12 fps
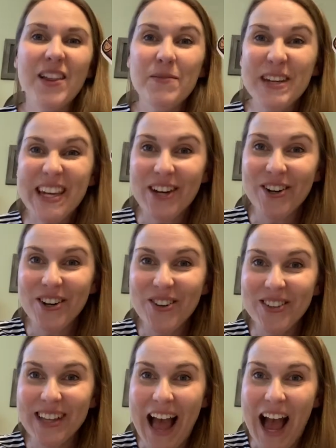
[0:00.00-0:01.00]
Let me hear you
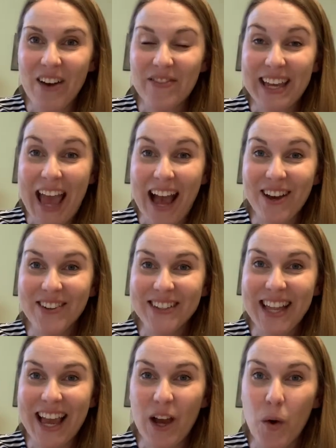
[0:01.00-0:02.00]
laugh, cackle
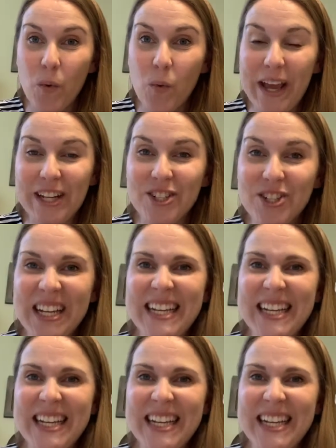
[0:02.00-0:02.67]
like a witch.